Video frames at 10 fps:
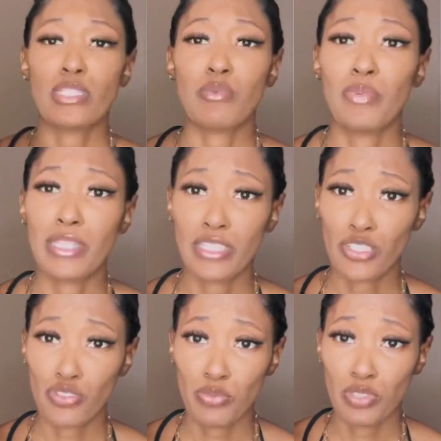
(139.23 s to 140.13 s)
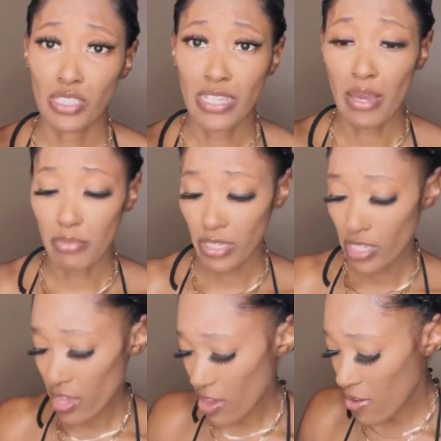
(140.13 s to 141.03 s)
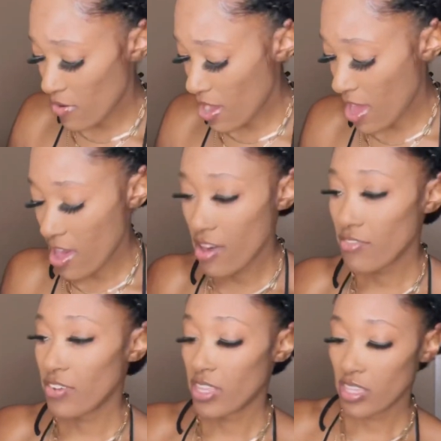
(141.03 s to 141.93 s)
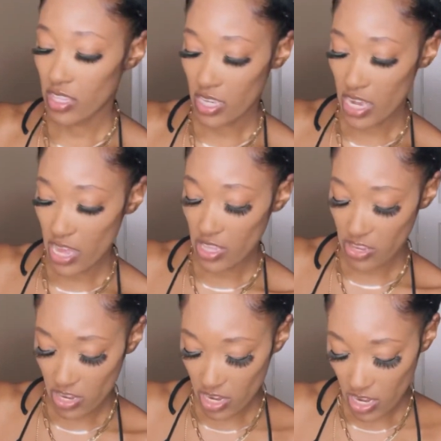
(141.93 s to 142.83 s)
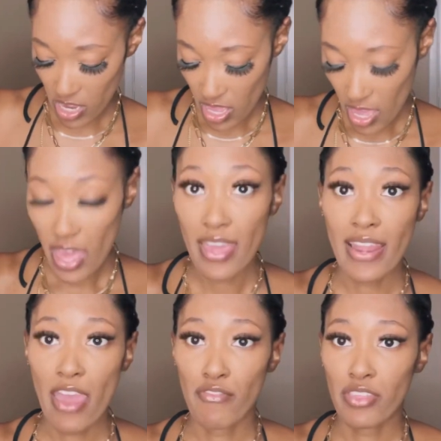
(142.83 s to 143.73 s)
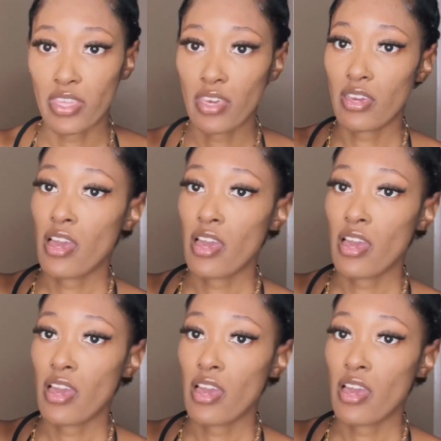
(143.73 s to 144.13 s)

I'm gonna put the description down below of the color and everything.